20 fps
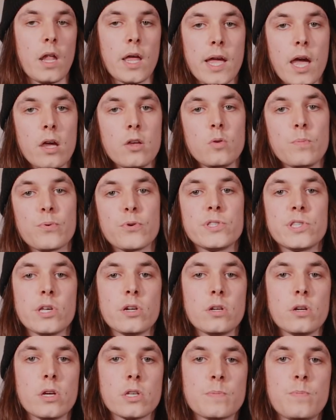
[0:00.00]
like how you
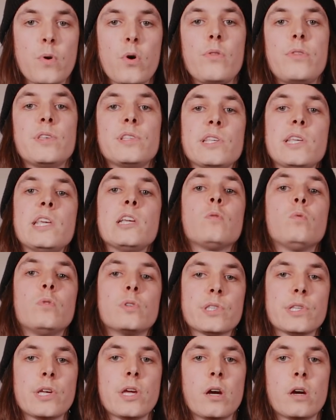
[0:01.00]
presented us both as
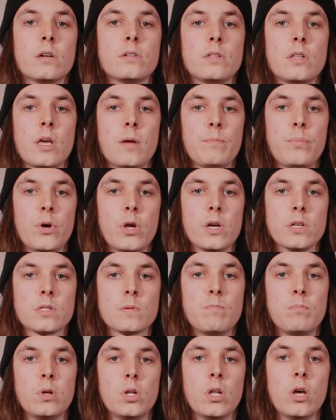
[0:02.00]
equals here to then put us
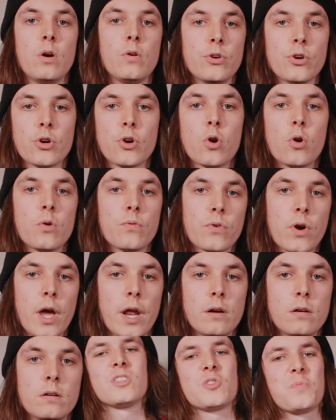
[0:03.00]
below your
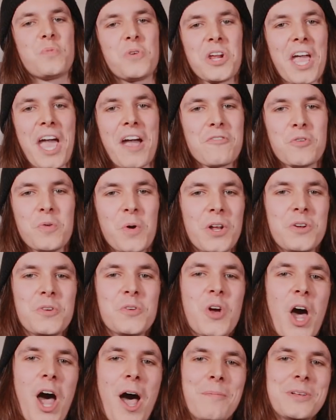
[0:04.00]
girlfriend. So putting everyone who
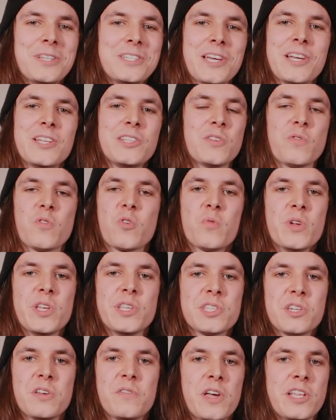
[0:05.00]
commentates over
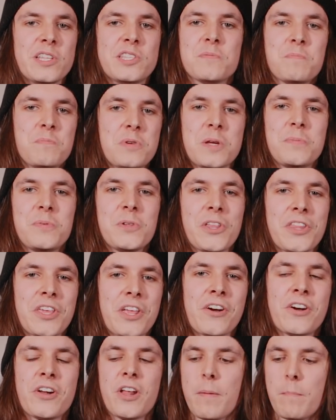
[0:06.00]
recent events and people on the
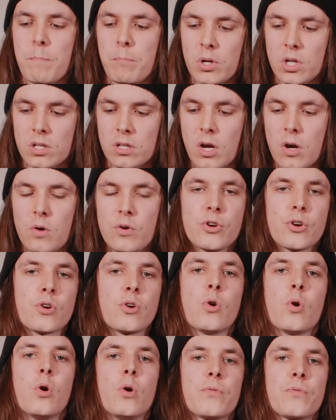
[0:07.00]
internet below your
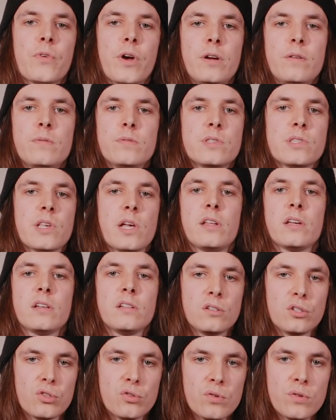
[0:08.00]
girlfriend who's selling
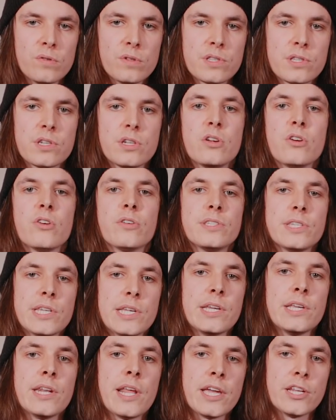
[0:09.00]
lewds to your
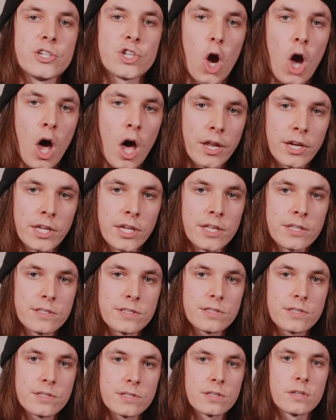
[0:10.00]
teenage
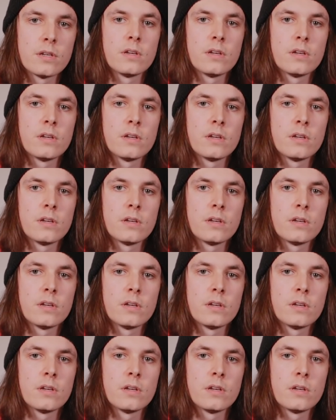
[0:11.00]
audience